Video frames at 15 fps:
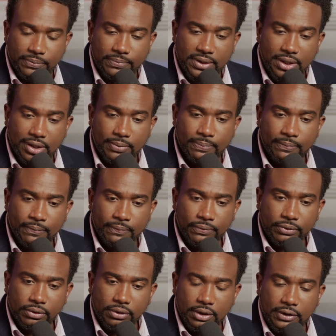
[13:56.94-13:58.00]
me,
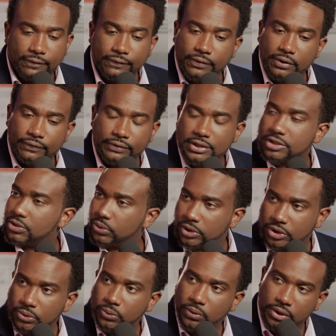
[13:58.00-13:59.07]
if, if this is what
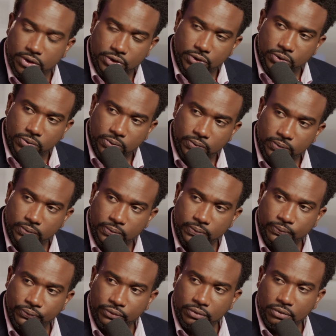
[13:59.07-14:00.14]
you want to do,
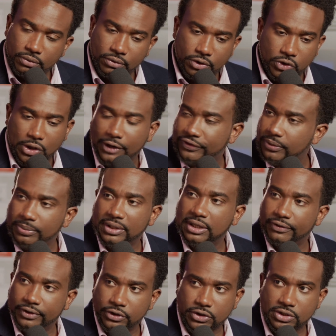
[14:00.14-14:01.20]
you have to
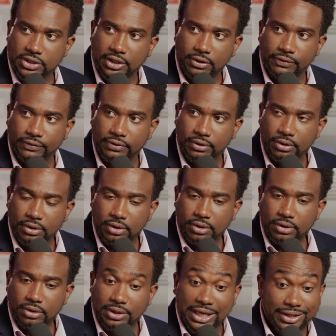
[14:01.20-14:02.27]
believe in yourself
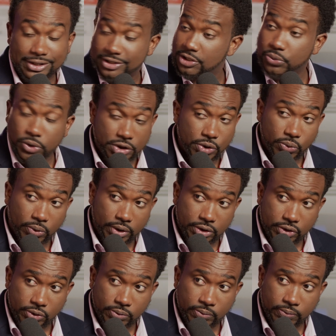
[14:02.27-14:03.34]
that this is what you want to
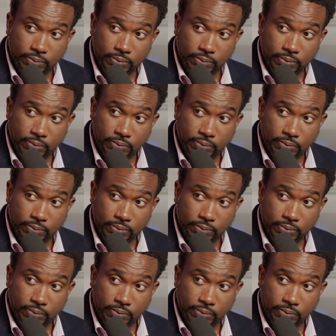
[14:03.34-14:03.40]
do.